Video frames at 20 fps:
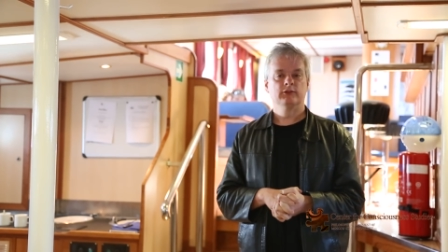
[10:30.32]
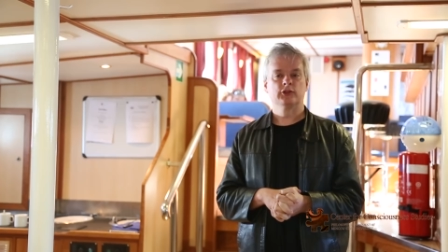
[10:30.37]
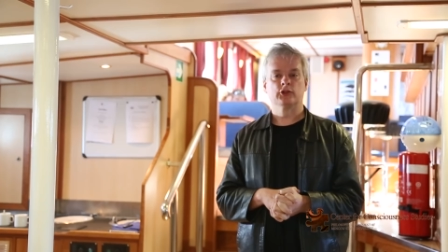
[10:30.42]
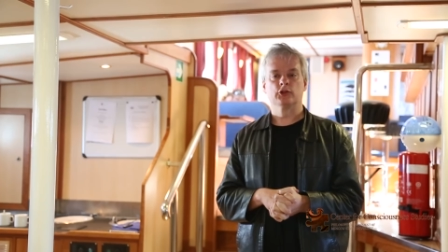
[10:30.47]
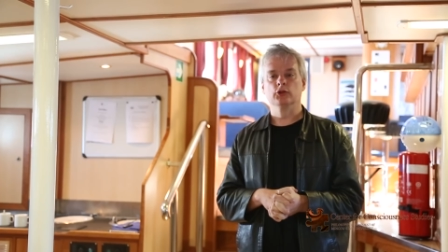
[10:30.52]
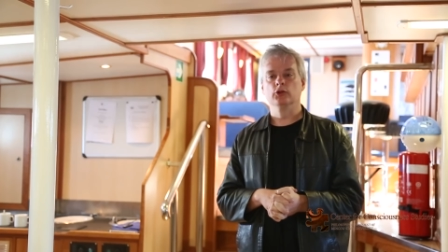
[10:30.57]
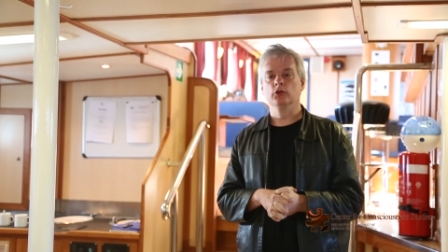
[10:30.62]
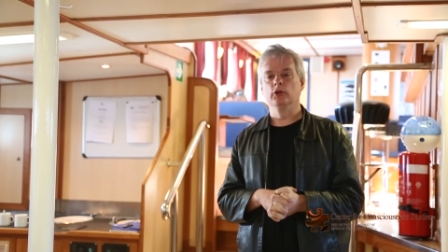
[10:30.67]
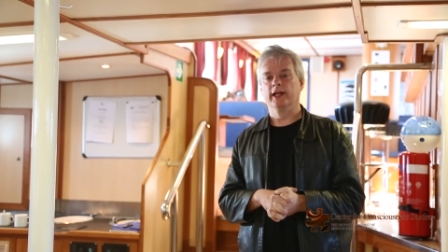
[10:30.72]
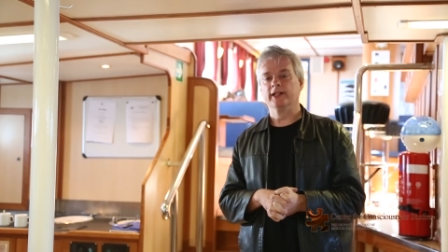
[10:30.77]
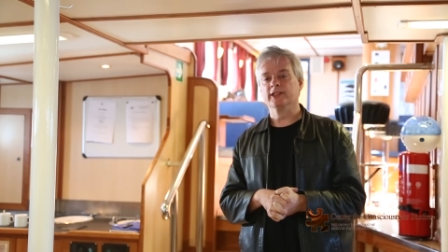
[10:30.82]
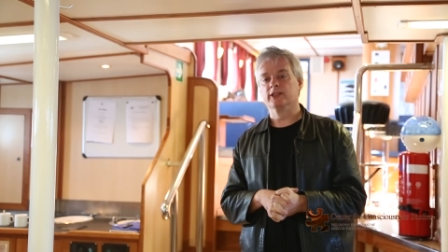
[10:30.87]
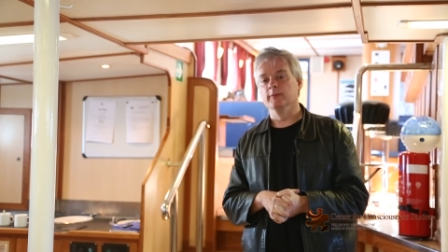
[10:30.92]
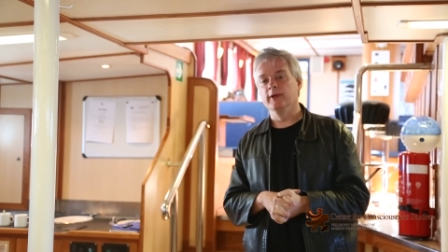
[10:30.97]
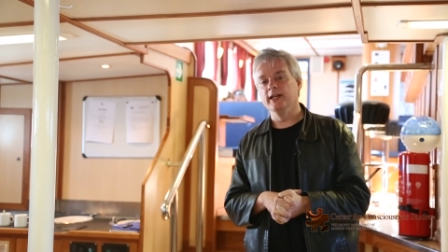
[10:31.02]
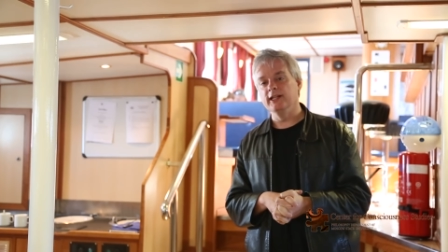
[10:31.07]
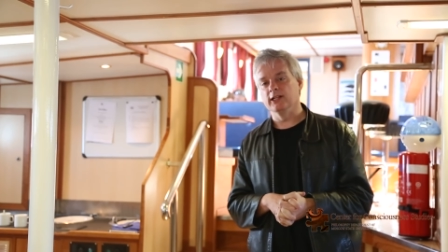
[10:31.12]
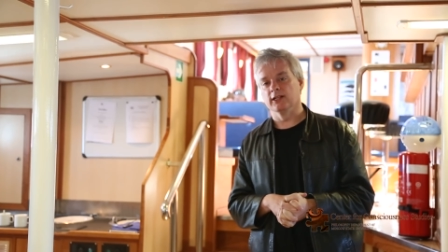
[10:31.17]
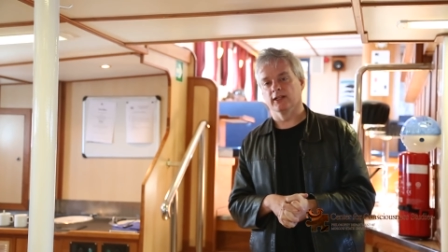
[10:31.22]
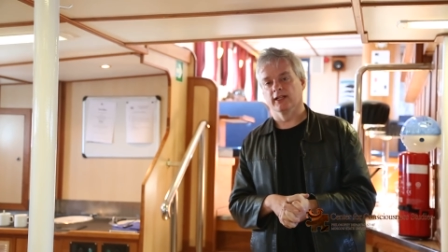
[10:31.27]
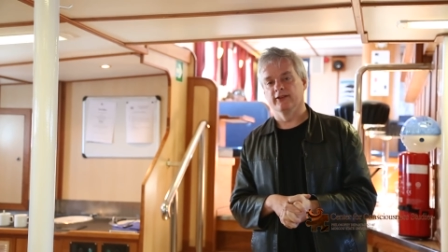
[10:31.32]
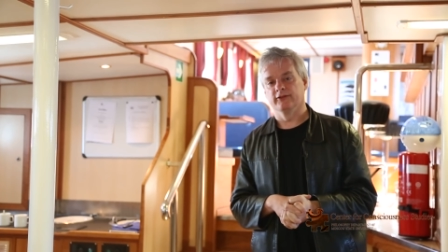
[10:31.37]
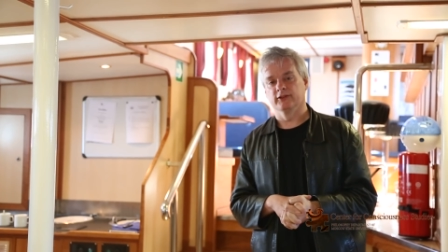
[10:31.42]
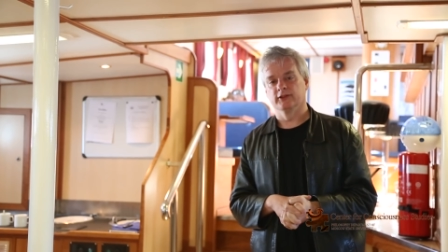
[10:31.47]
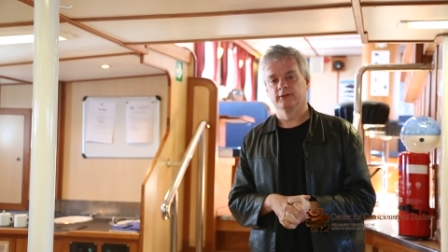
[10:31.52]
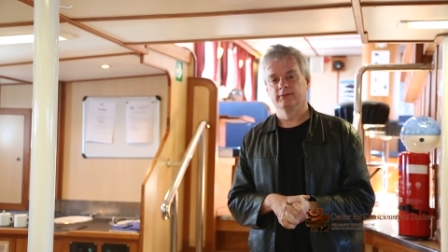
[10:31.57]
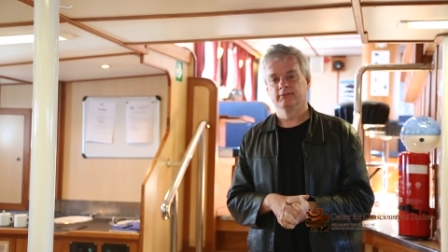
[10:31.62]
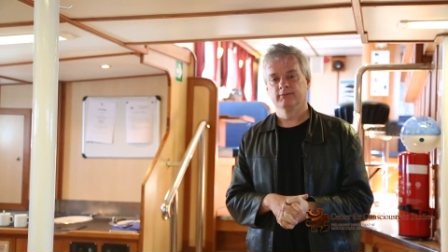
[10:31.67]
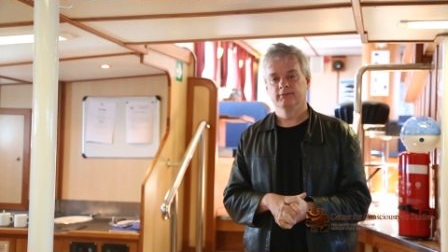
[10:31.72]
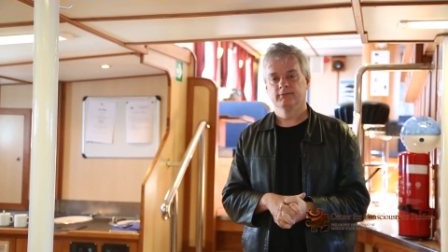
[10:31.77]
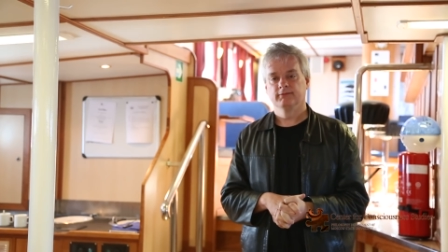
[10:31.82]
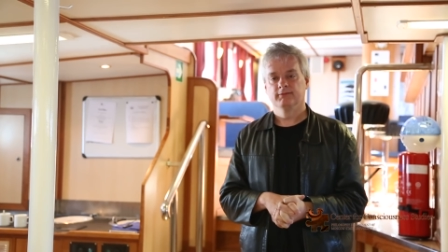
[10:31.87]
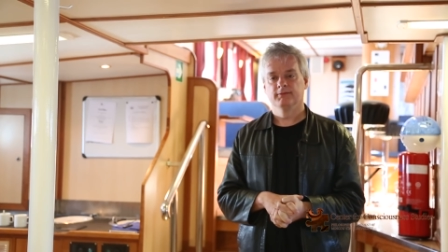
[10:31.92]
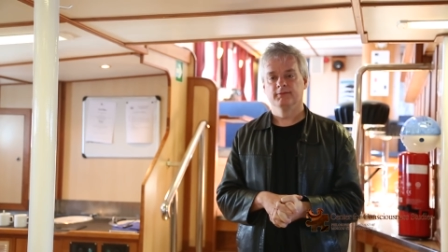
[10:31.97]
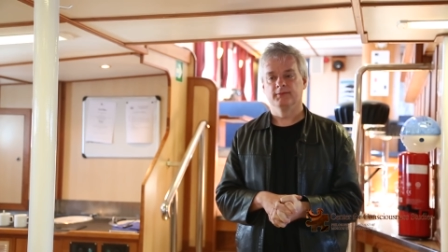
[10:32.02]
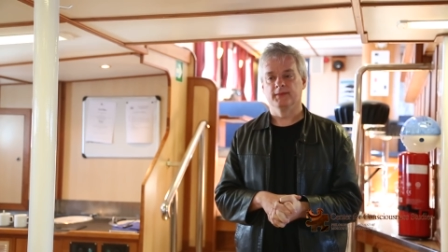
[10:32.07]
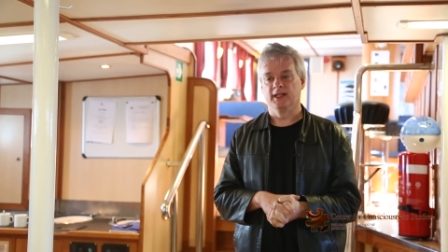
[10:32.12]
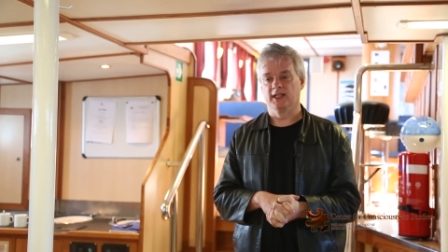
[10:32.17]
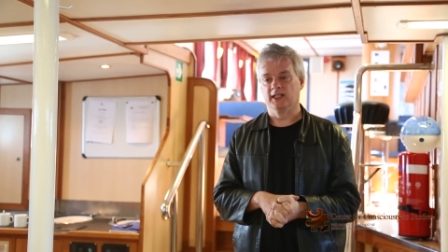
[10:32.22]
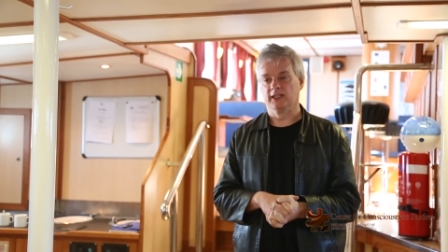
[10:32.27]
to intermediate level
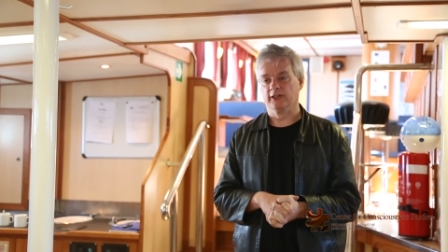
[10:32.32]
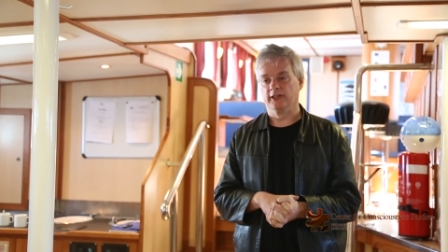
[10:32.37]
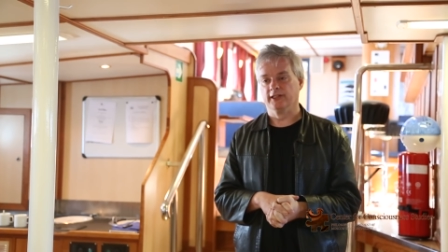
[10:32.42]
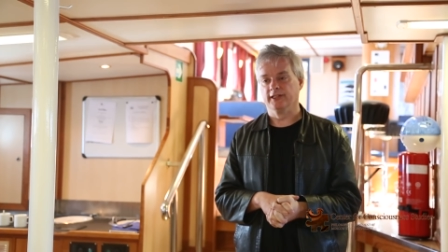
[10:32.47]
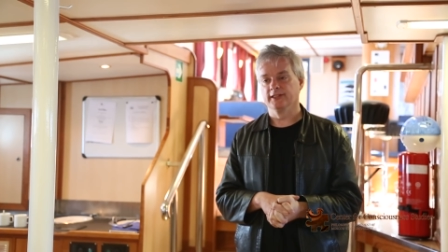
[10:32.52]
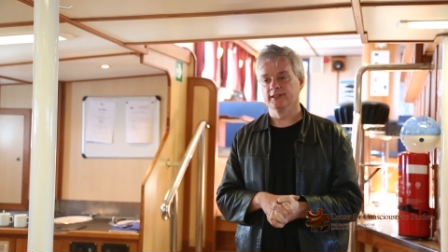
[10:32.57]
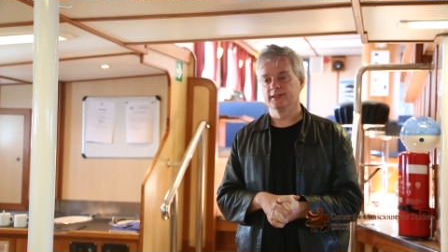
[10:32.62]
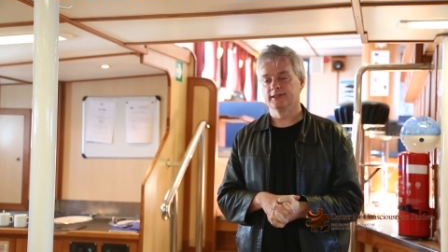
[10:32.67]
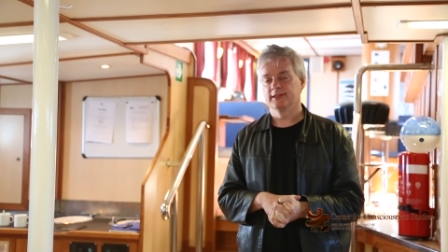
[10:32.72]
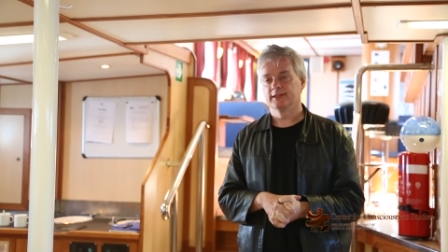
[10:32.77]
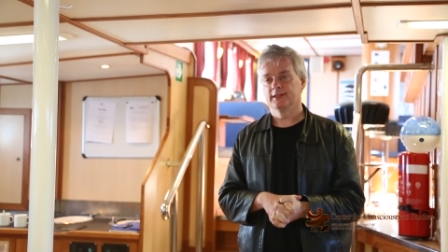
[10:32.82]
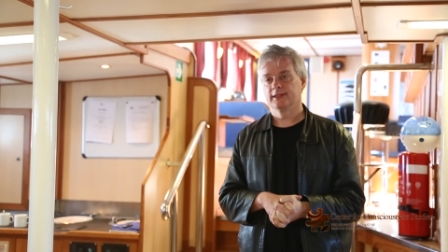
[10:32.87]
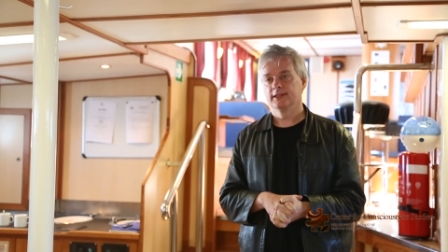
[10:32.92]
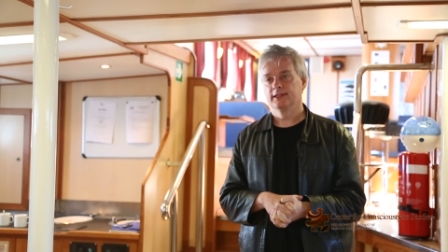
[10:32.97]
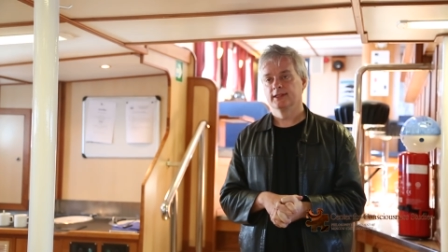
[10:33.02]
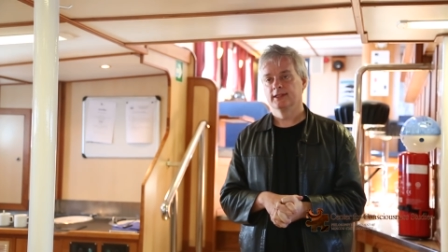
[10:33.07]
areas,